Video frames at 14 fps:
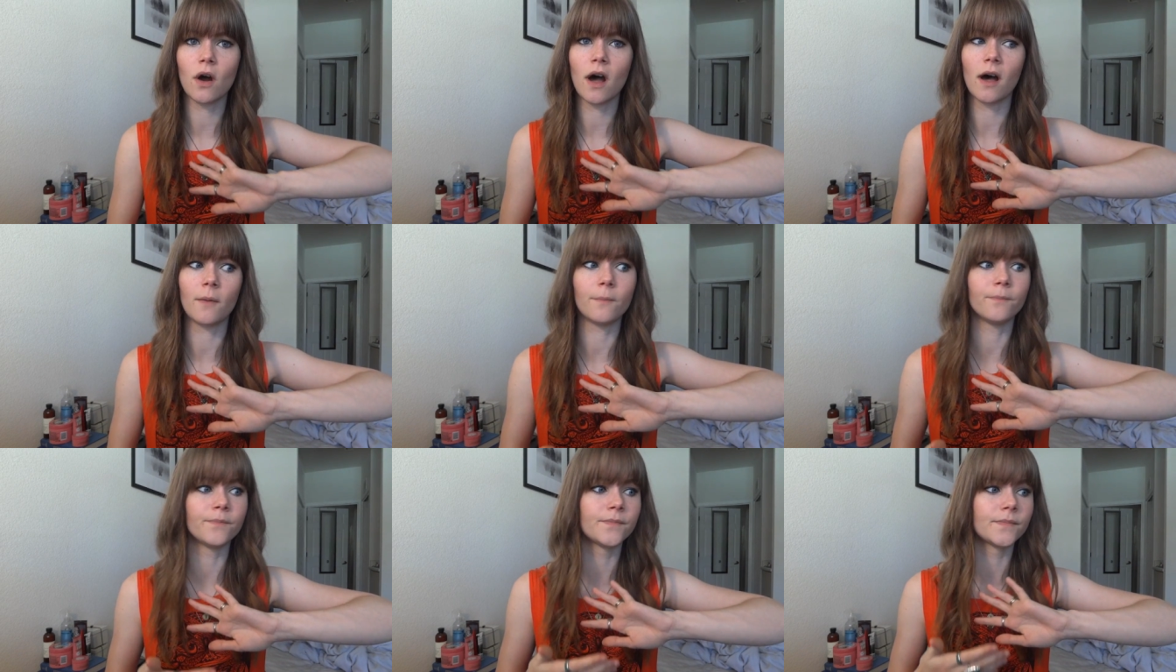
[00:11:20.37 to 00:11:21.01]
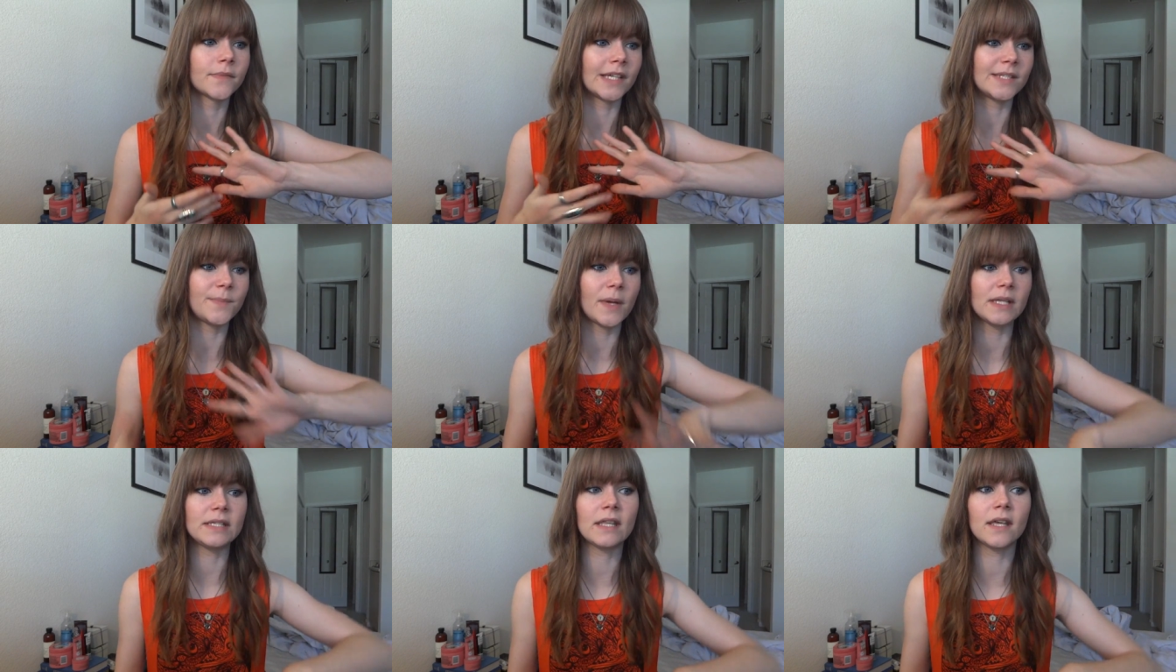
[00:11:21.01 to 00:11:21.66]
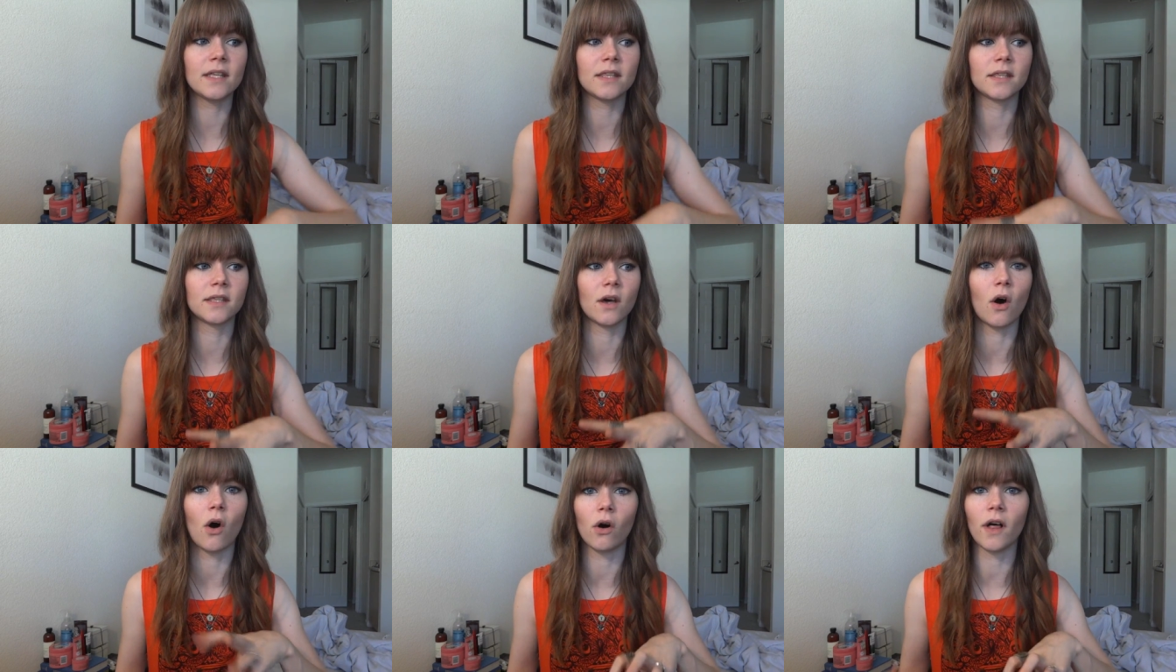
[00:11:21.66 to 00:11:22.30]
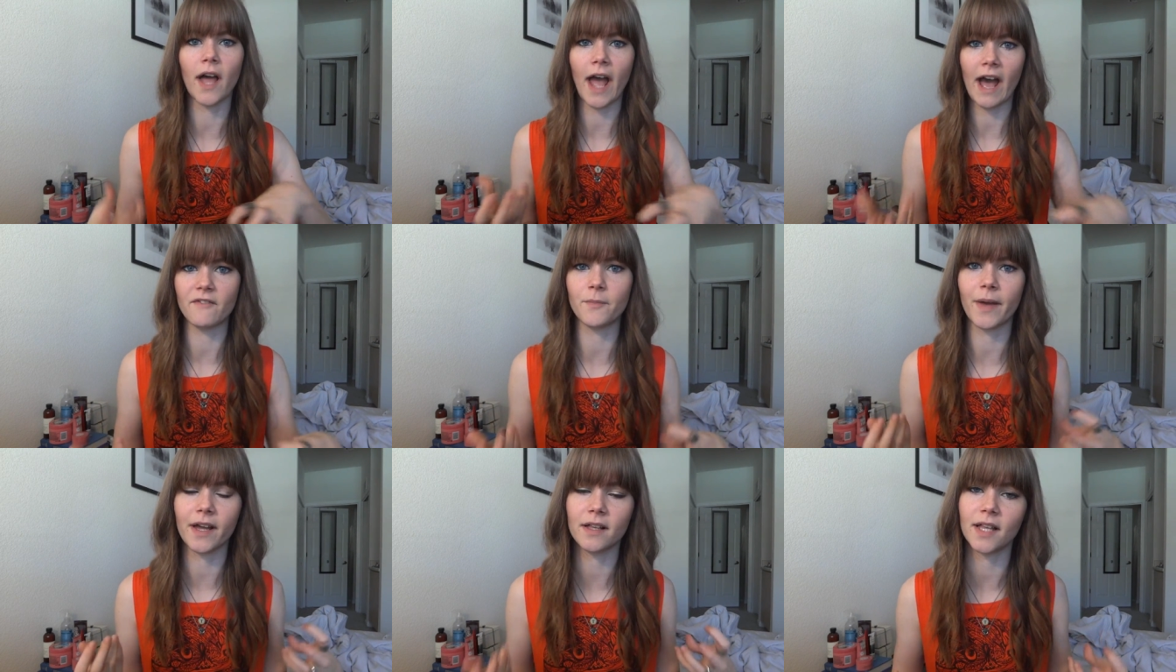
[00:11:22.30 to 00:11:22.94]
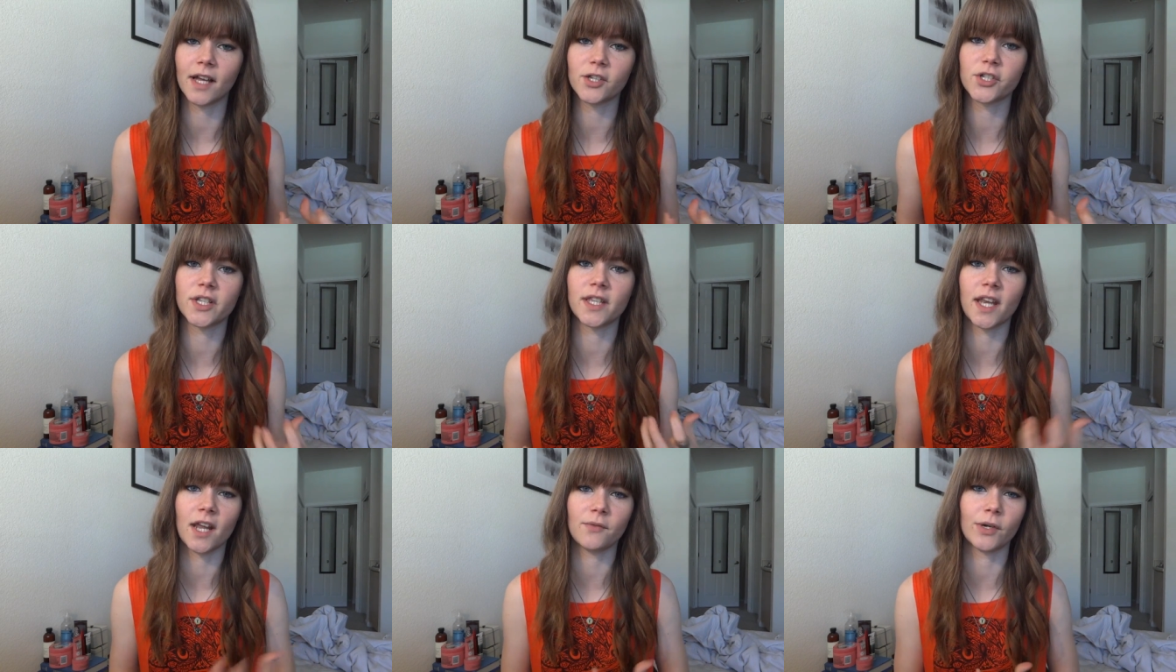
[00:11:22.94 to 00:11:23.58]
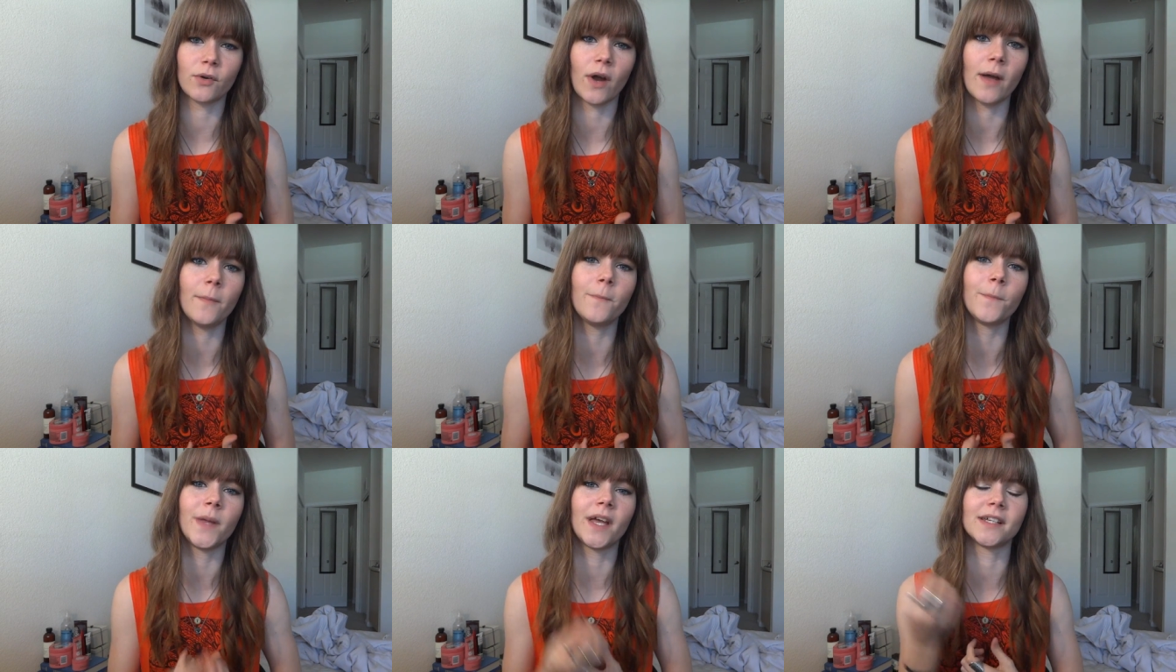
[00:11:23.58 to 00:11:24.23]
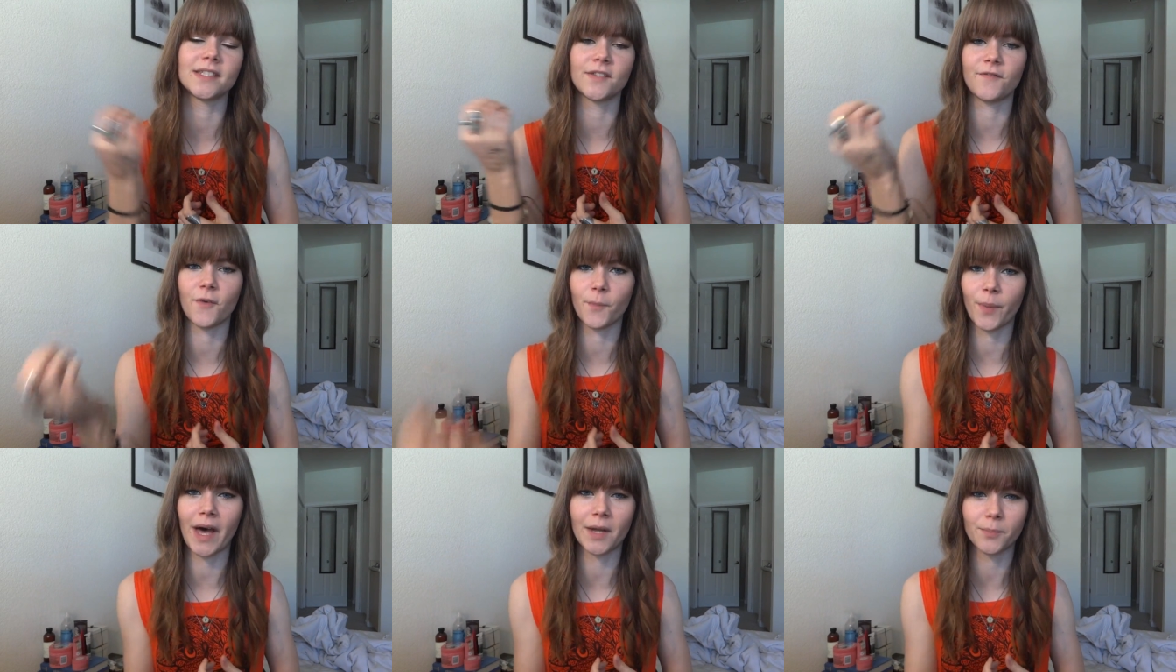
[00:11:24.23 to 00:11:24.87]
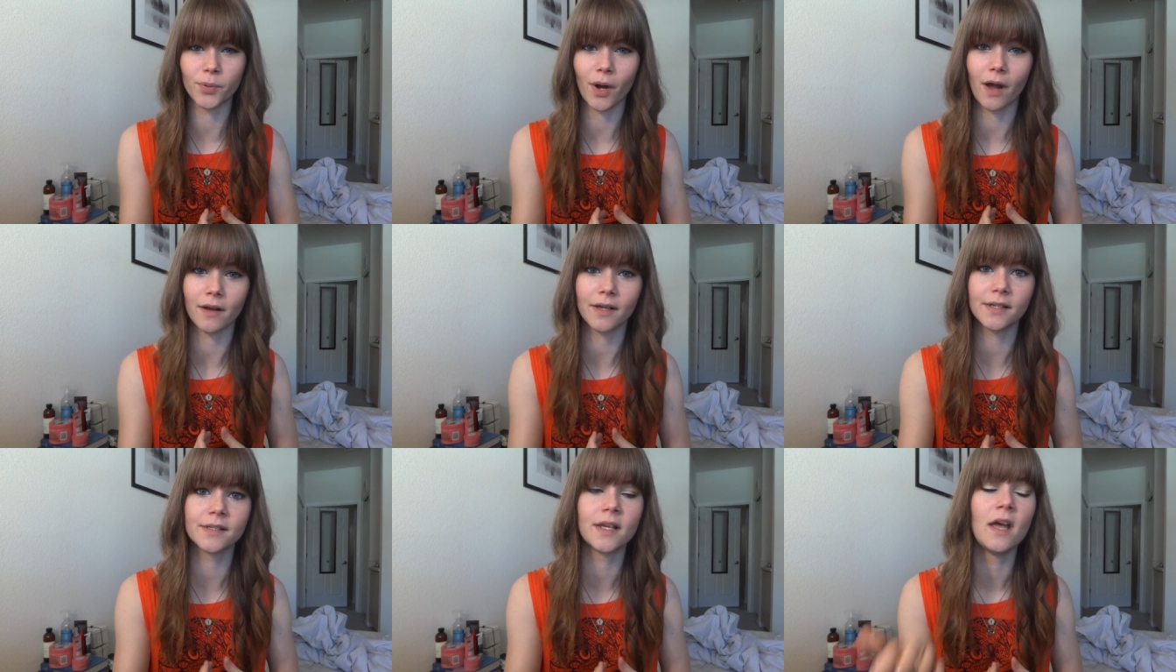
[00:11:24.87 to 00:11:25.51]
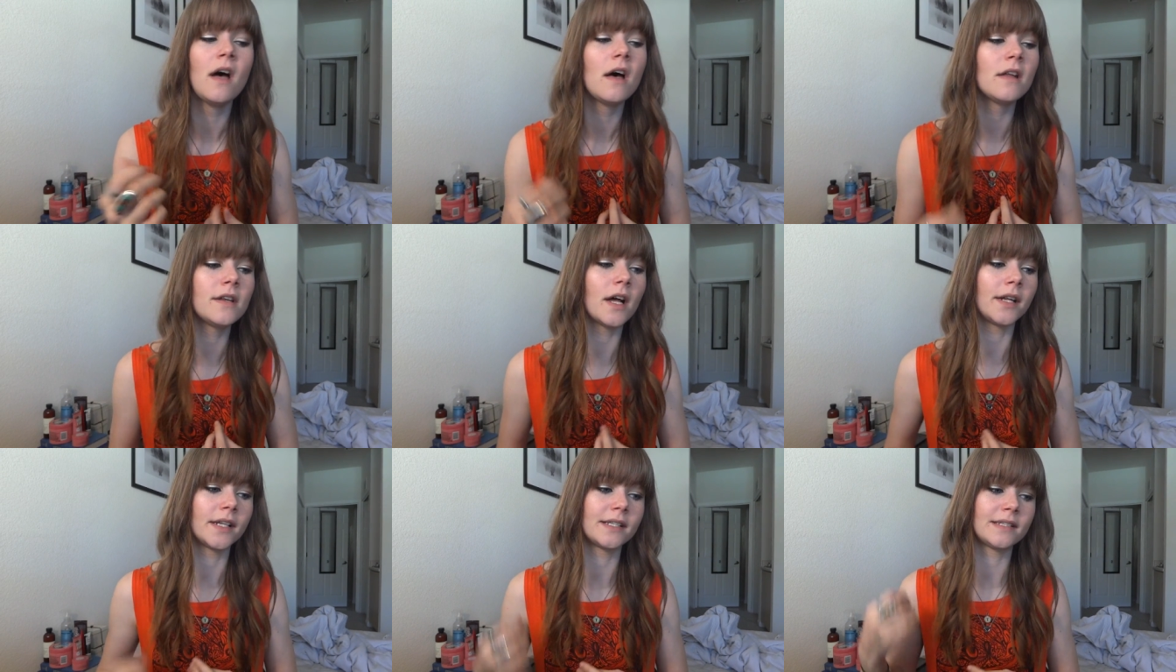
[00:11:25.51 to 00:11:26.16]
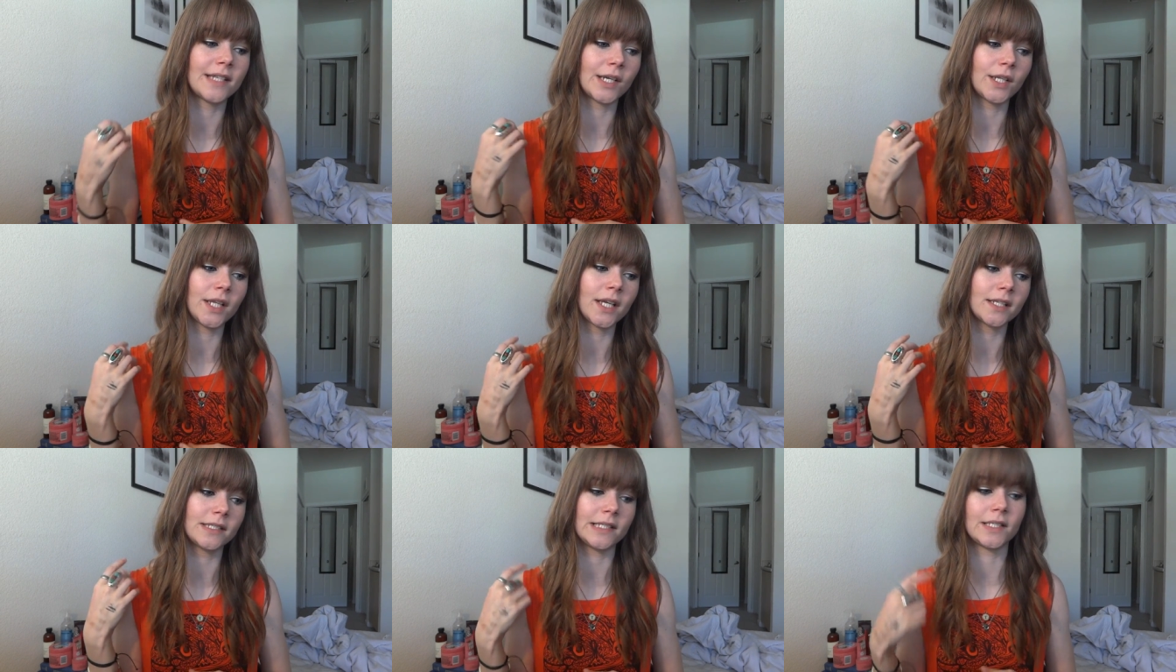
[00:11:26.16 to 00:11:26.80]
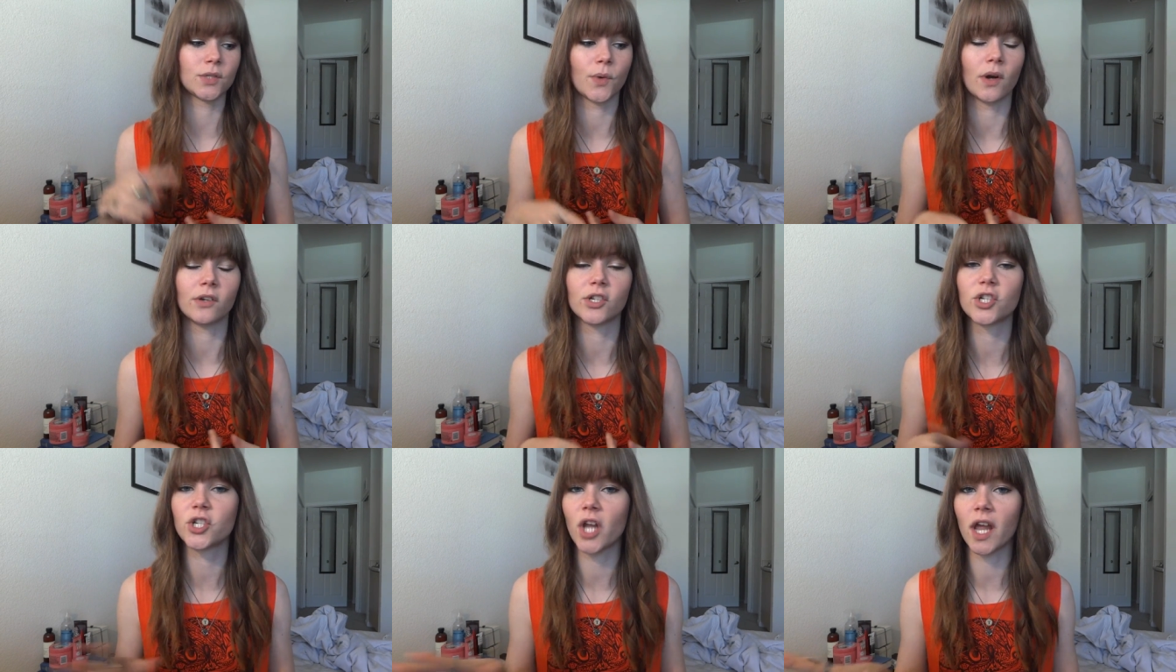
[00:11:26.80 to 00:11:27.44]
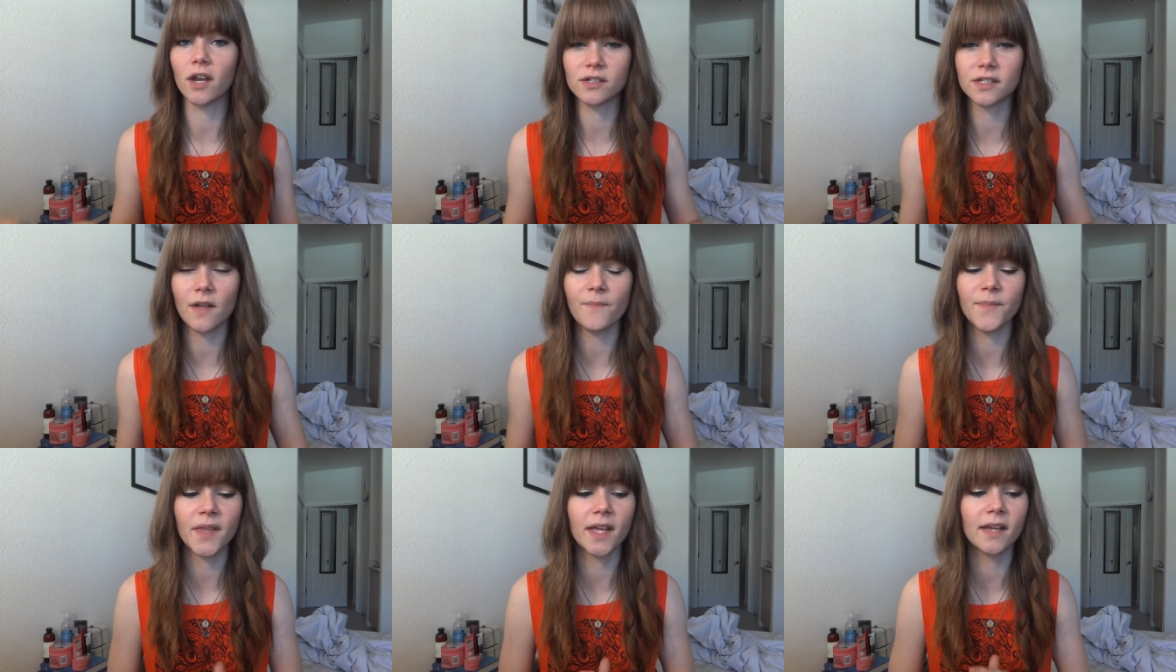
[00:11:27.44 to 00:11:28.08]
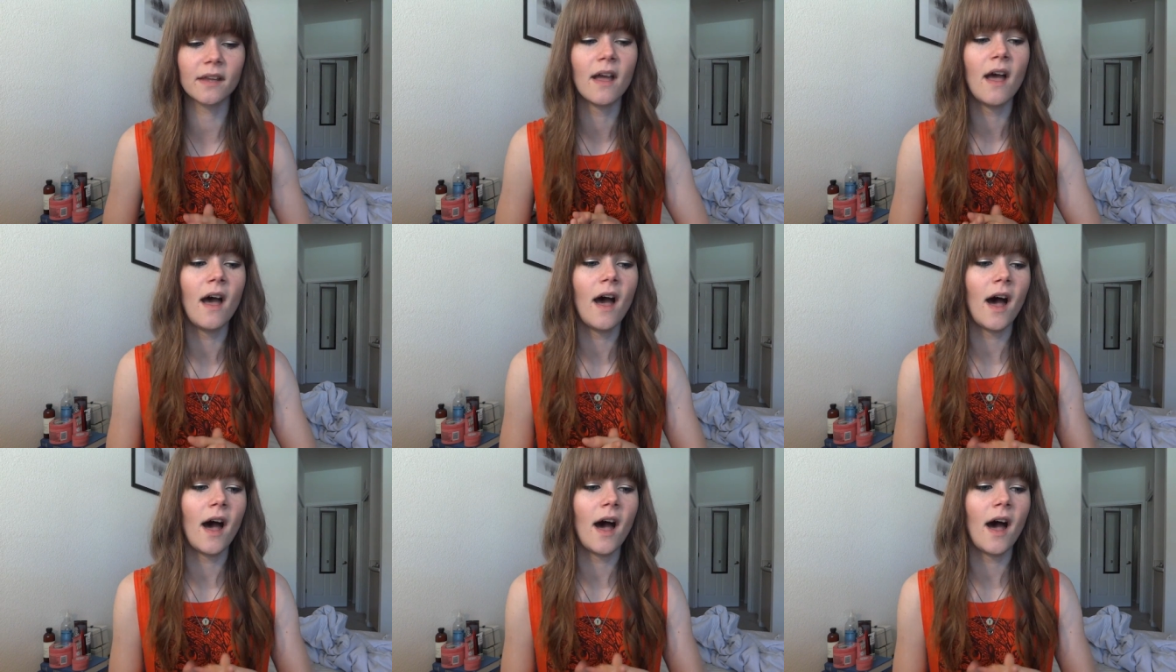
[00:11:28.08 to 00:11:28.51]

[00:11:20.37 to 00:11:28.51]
Um, that's basically all I have in my collection that I regret because of a bad product, not necessarily because it's the wrong shade or something.